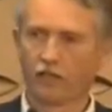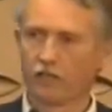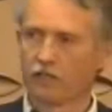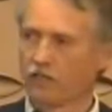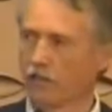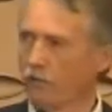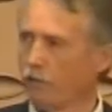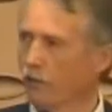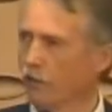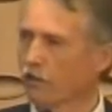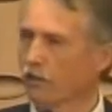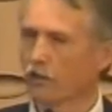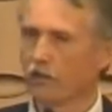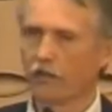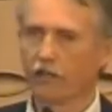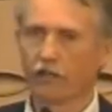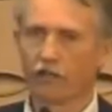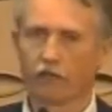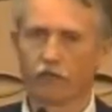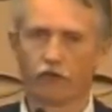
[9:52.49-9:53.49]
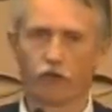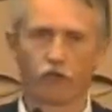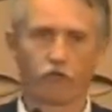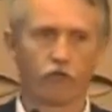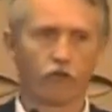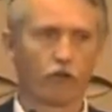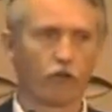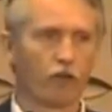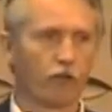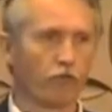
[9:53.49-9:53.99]
Typically, if
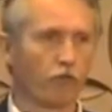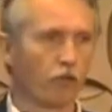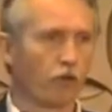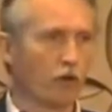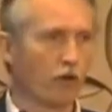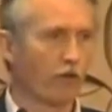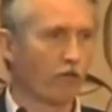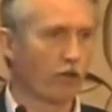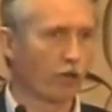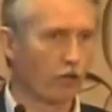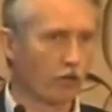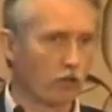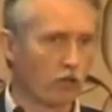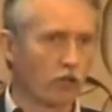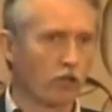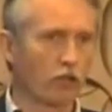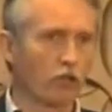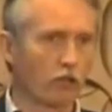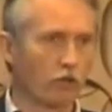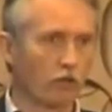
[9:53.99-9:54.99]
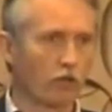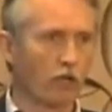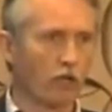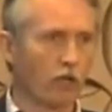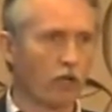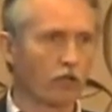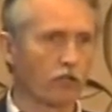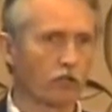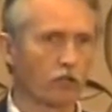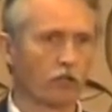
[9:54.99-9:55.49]
you have a good
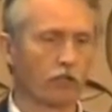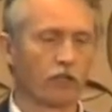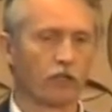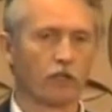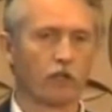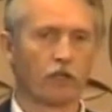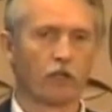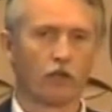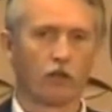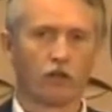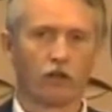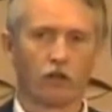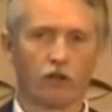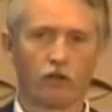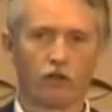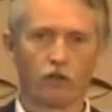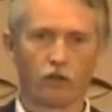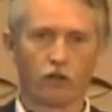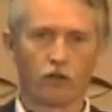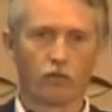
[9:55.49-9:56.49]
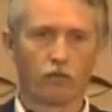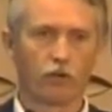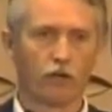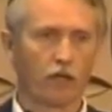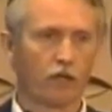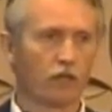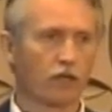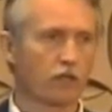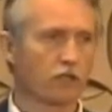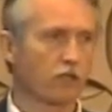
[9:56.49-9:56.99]
location, you can
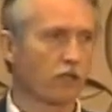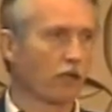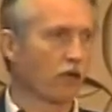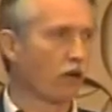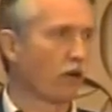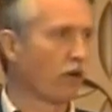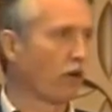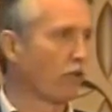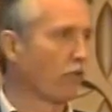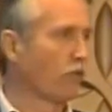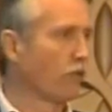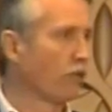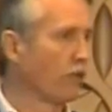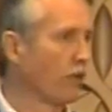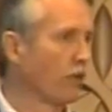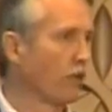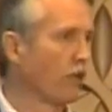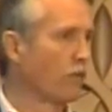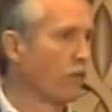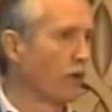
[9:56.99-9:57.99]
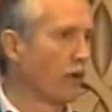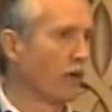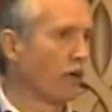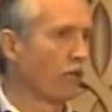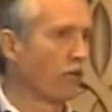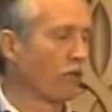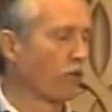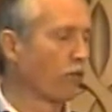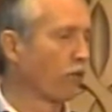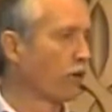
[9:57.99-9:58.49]
pay this thing off within
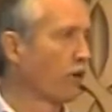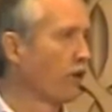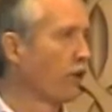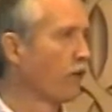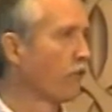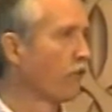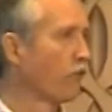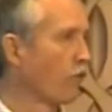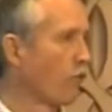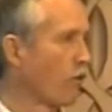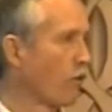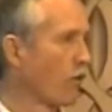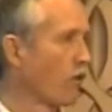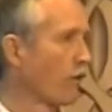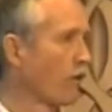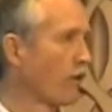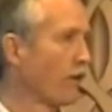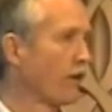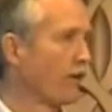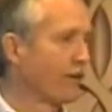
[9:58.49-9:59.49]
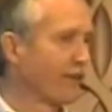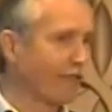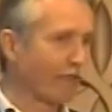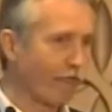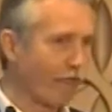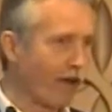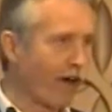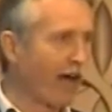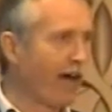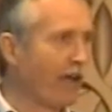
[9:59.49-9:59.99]
about 3 to 4 to
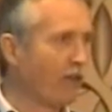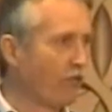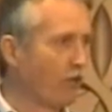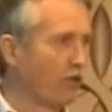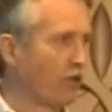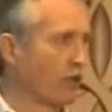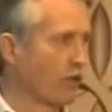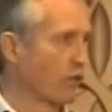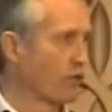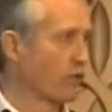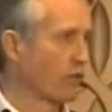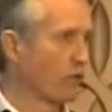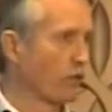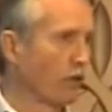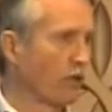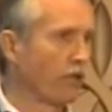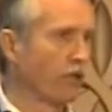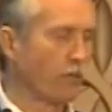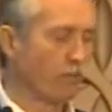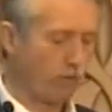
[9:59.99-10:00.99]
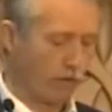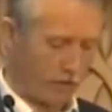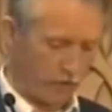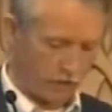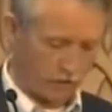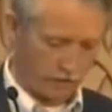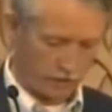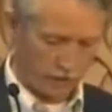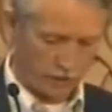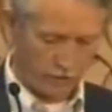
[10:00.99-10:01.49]
5 years. It really
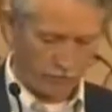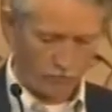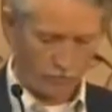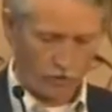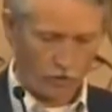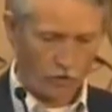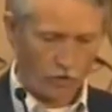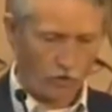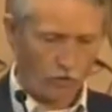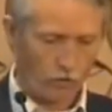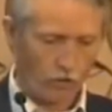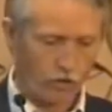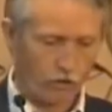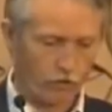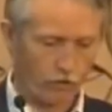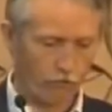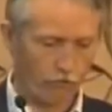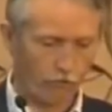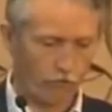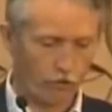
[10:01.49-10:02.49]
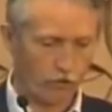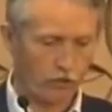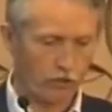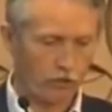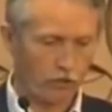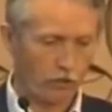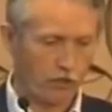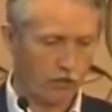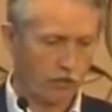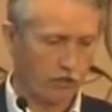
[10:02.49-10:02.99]
depends on what your first
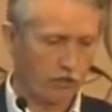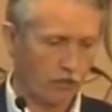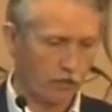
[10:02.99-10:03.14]
costs